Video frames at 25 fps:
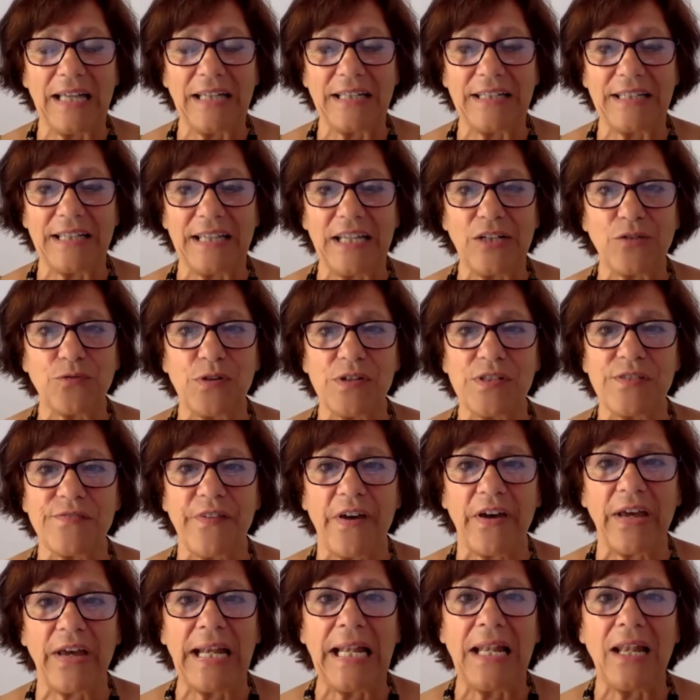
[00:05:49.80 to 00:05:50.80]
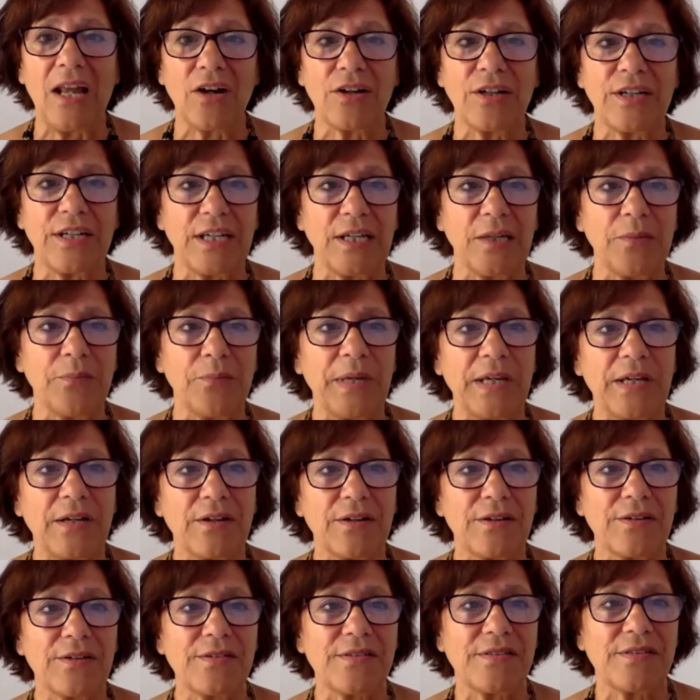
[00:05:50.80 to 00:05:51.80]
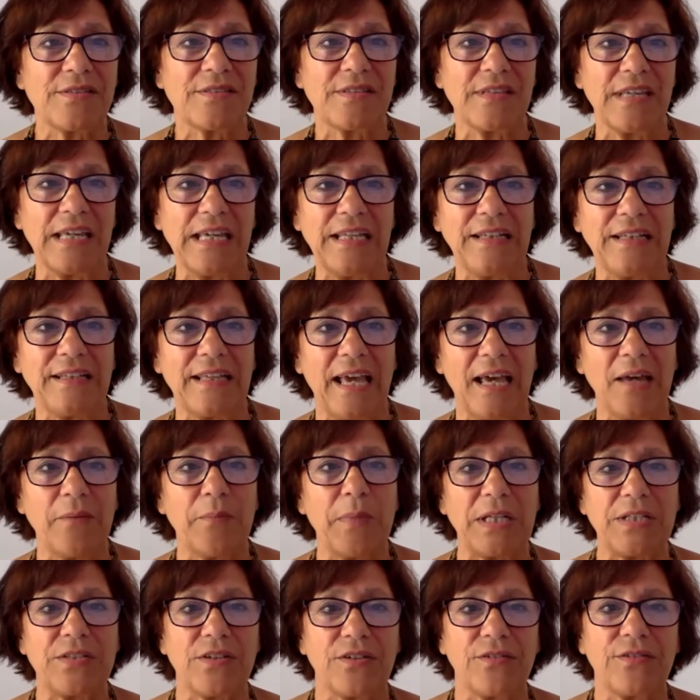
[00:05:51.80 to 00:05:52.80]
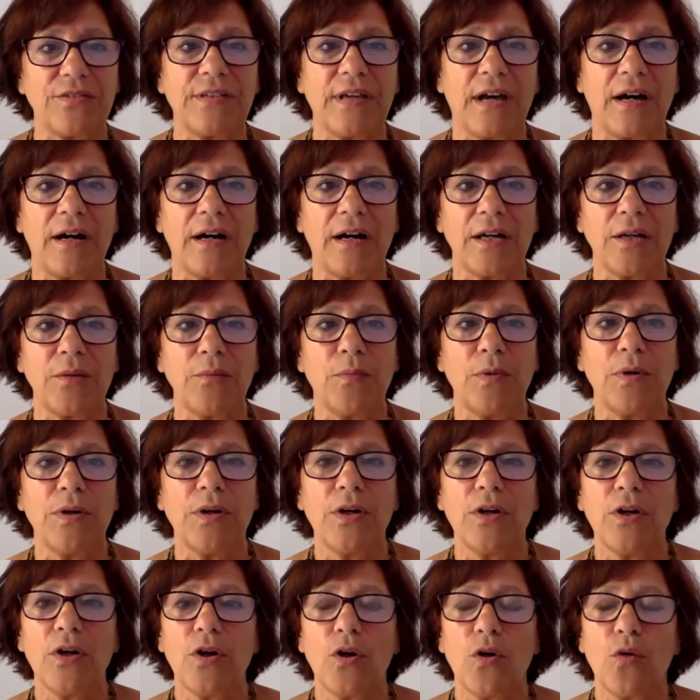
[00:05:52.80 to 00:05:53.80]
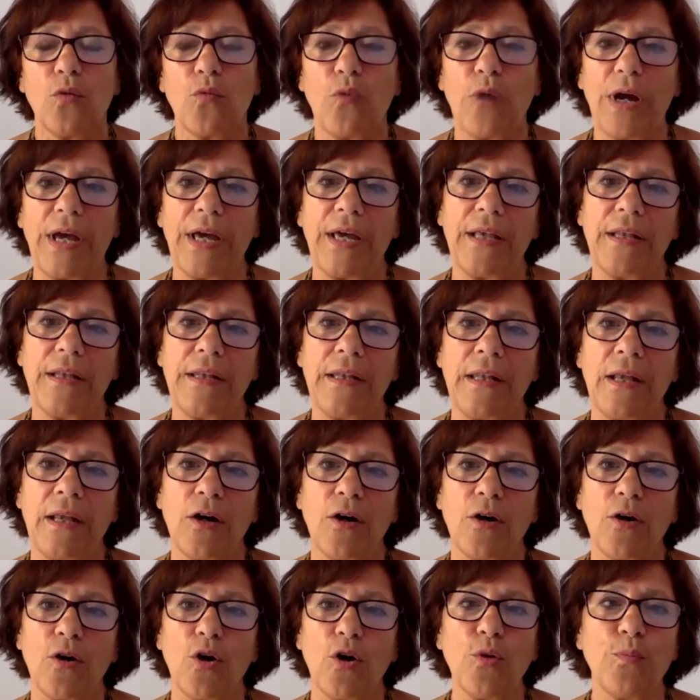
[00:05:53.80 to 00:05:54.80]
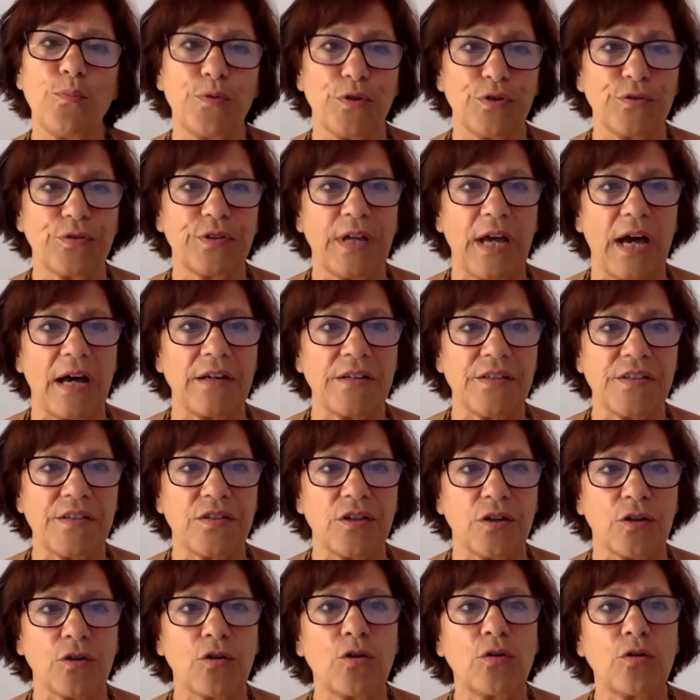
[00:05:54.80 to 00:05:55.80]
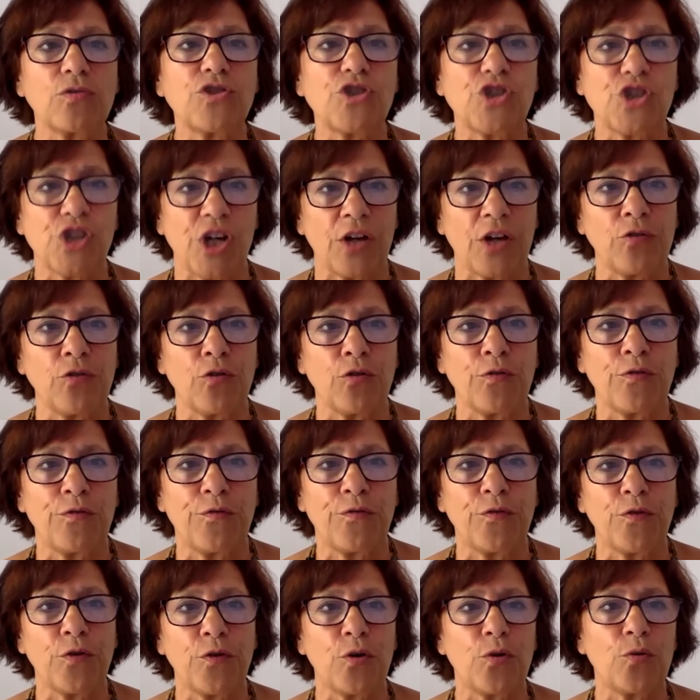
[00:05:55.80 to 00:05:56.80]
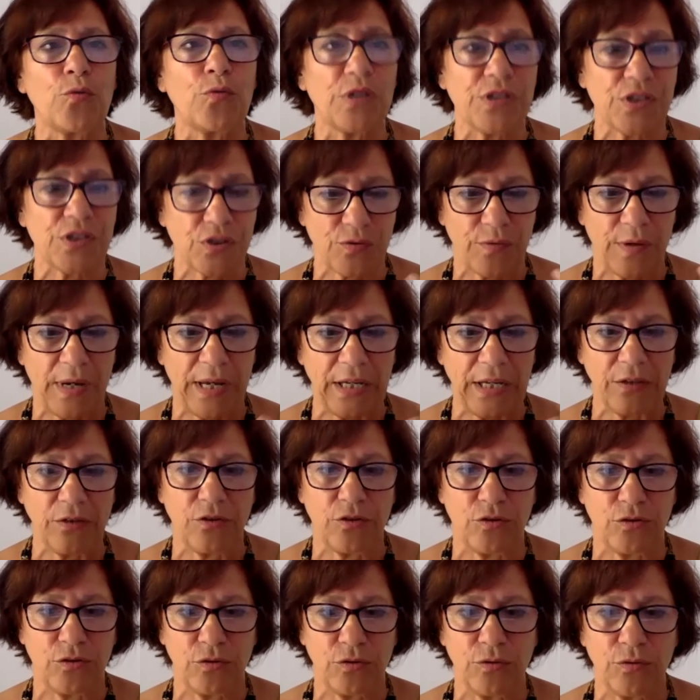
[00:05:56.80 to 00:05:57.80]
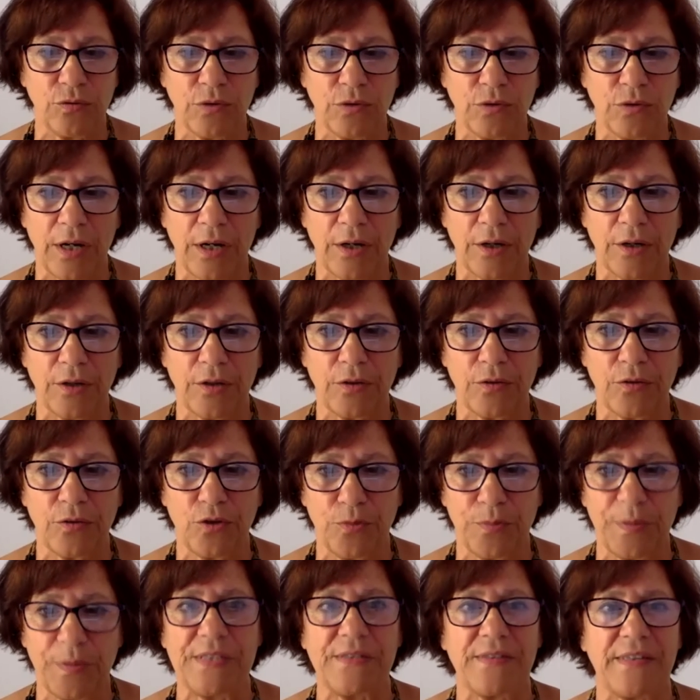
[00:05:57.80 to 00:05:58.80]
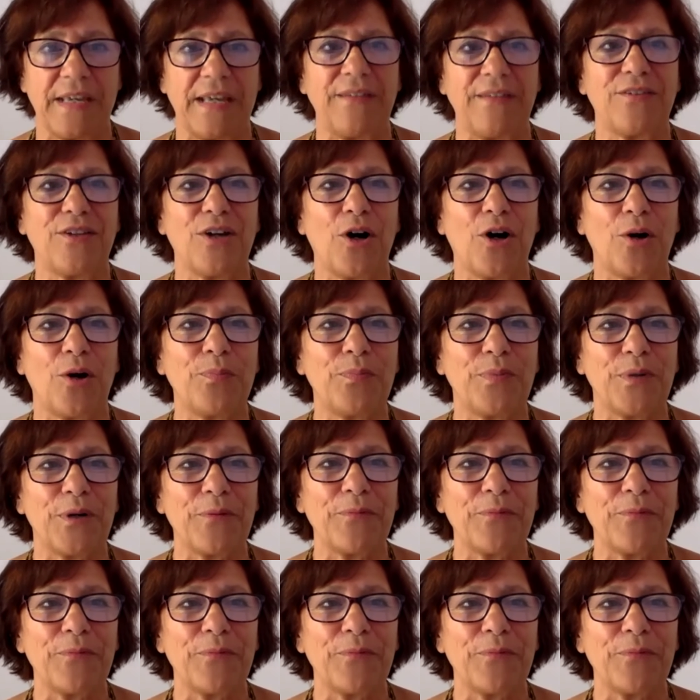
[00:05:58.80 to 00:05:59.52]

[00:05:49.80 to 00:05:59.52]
it was very lucky because it came at a time when a broadcaster called Channel 4 was trying to be set up.